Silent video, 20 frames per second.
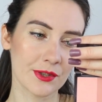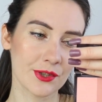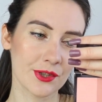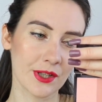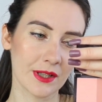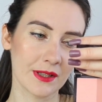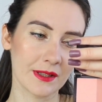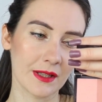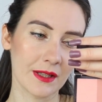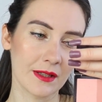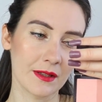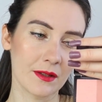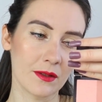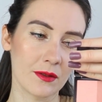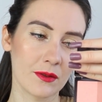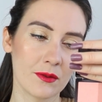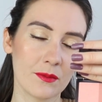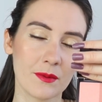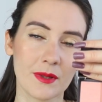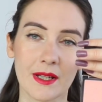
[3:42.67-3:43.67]
Shade and
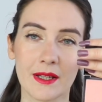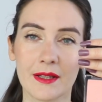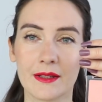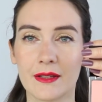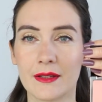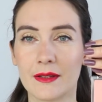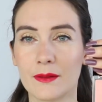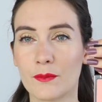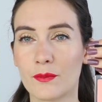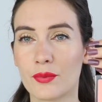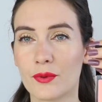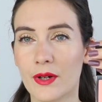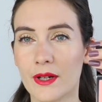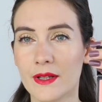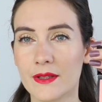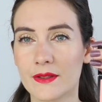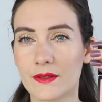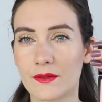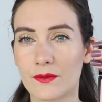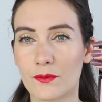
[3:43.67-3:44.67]
Illuminate in
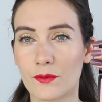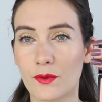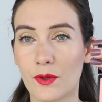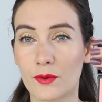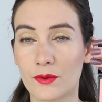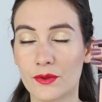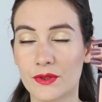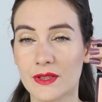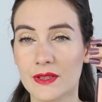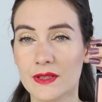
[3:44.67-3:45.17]
Brazen Rose.